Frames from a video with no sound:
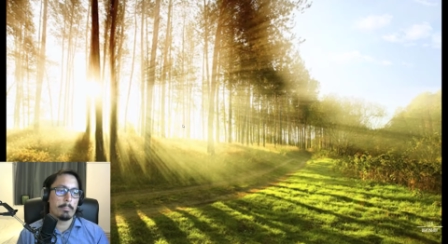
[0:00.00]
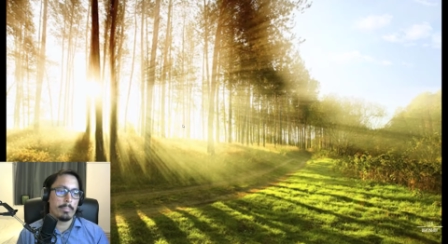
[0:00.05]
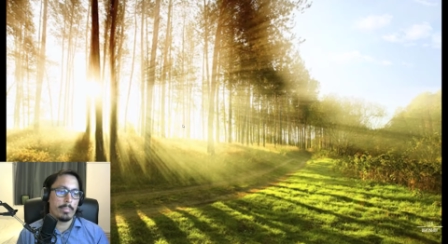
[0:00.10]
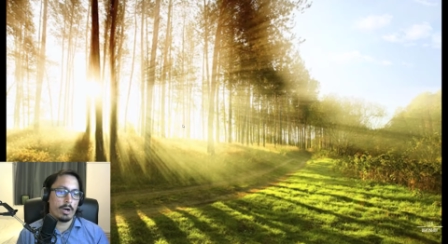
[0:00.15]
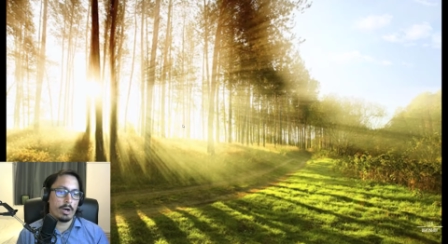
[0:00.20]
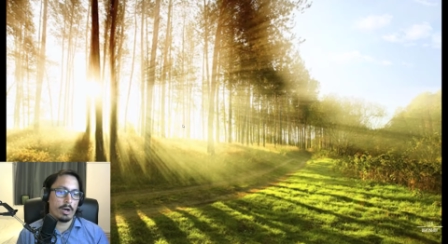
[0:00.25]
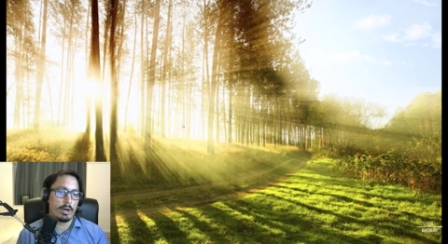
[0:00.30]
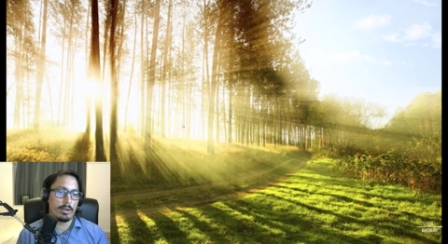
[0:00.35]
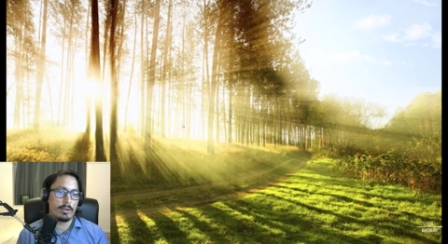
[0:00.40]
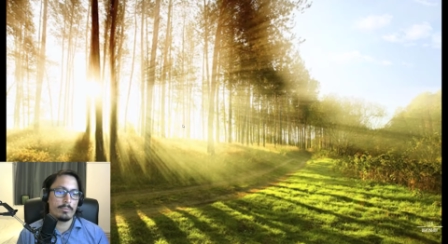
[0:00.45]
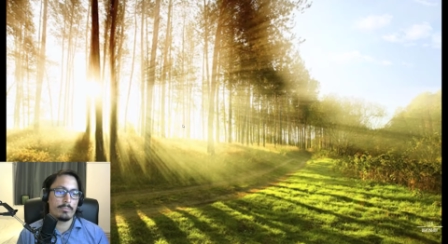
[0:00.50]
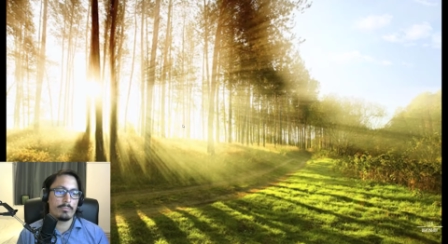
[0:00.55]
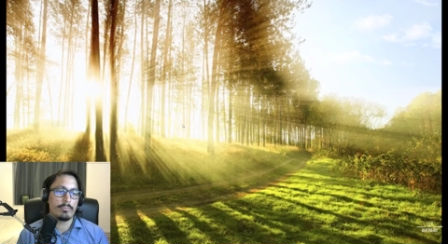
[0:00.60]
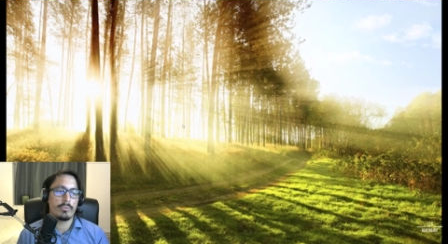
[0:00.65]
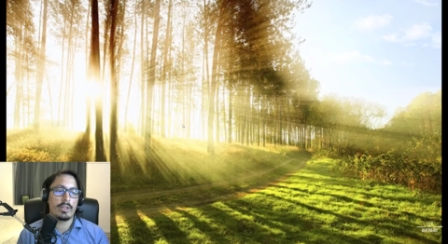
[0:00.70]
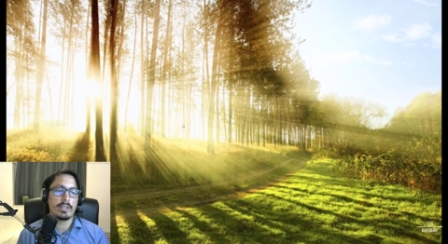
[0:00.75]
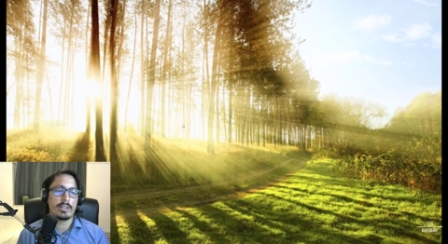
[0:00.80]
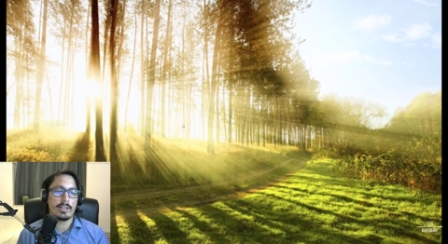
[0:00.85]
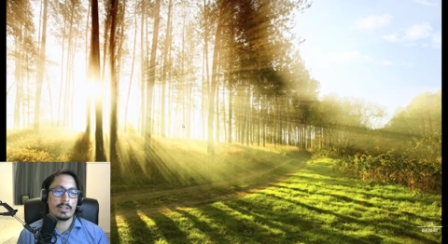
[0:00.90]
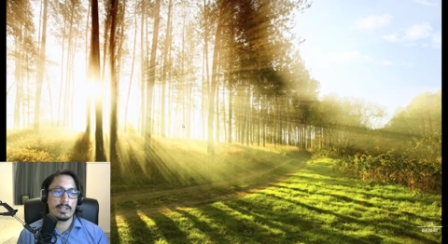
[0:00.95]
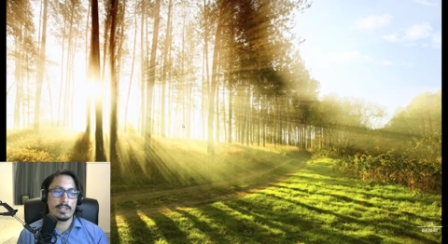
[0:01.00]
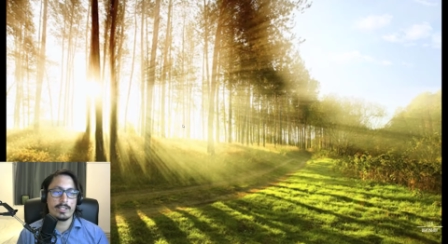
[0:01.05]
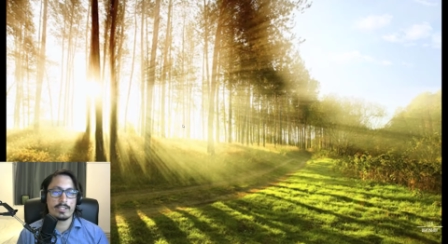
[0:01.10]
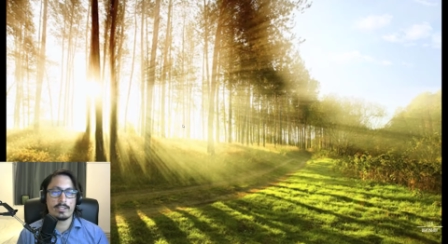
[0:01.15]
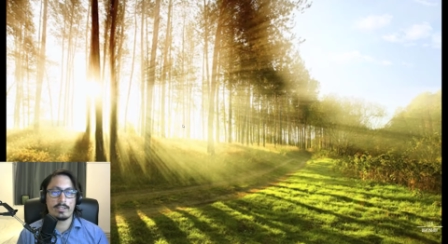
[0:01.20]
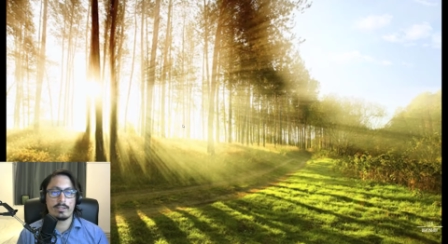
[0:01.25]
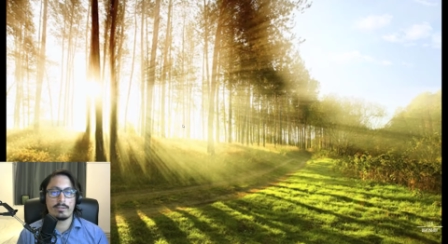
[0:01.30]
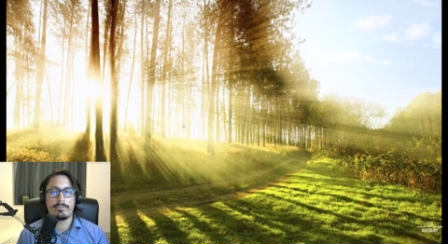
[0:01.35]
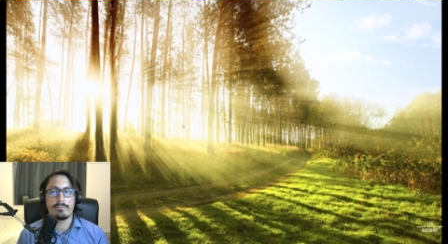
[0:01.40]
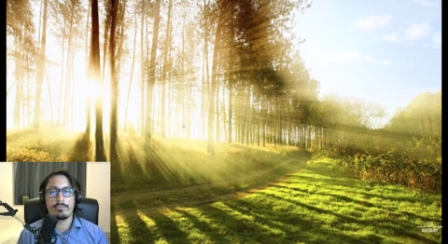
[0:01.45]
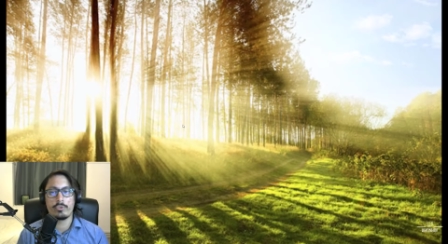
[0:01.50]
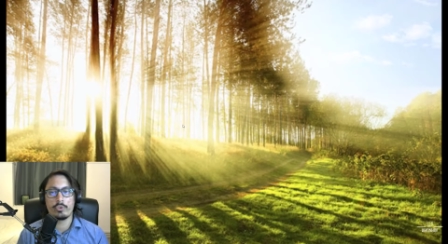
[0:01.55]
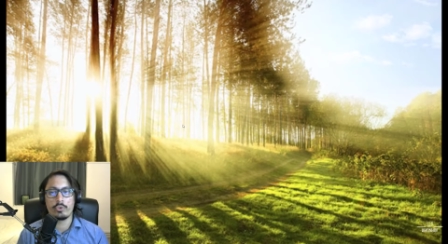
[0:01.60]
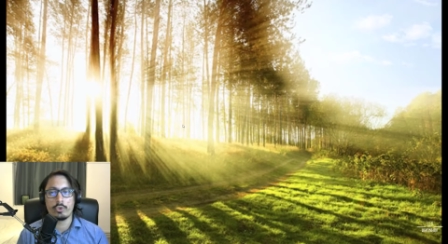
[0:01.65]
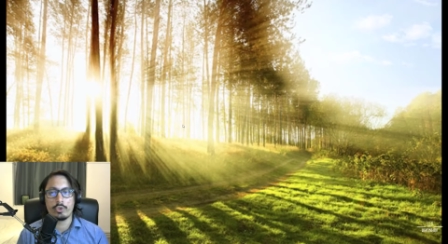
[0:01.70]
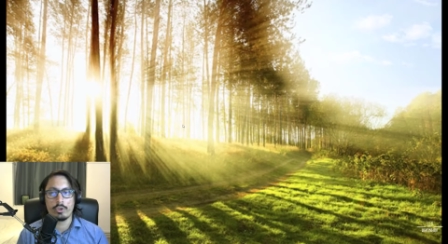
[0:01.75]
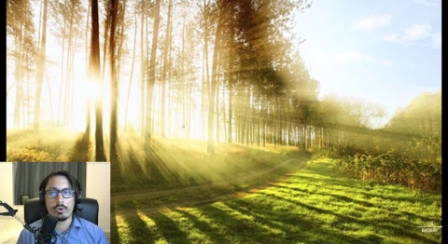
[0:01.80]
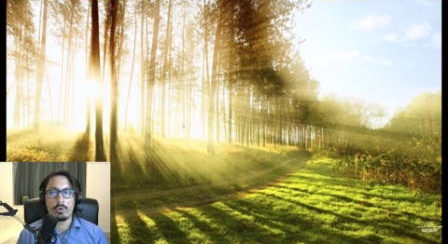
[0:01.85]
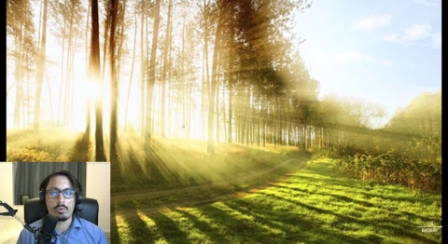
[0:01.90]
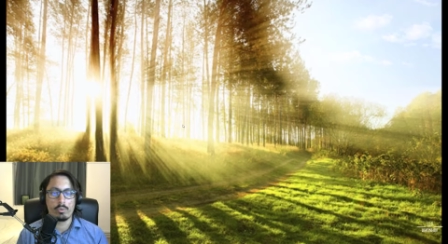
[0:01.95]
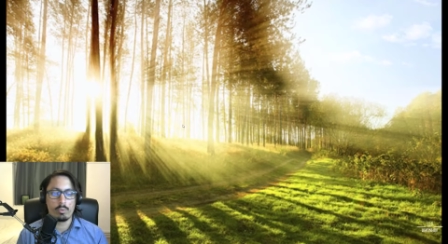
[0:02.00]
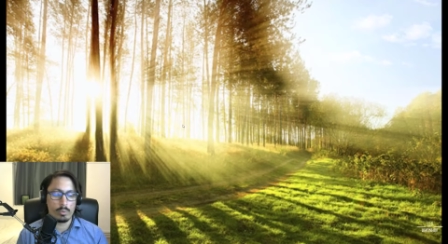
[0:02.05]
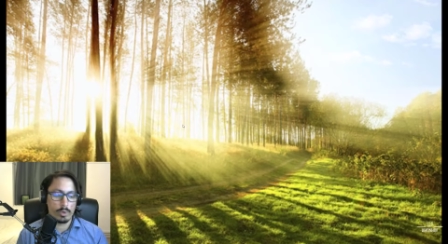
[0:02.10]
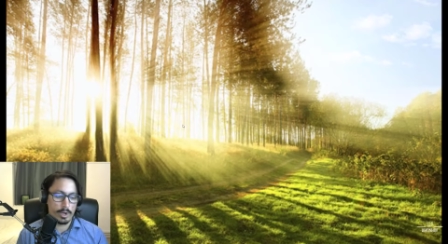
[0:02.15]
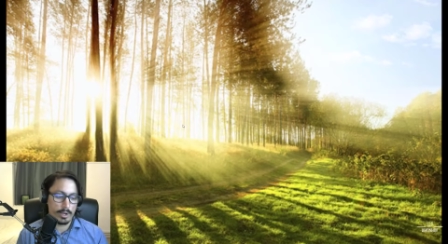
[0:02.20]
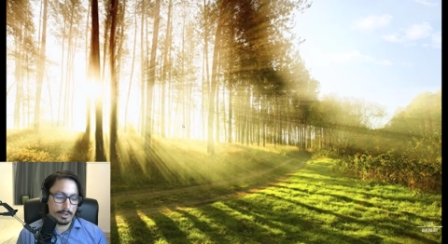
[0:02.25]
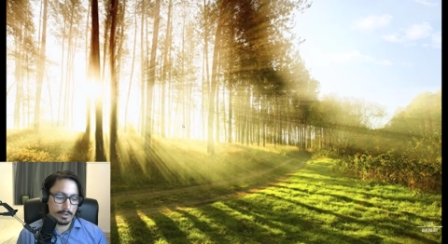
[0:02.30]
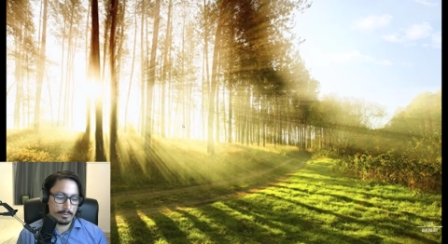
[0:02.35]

but at least you know why.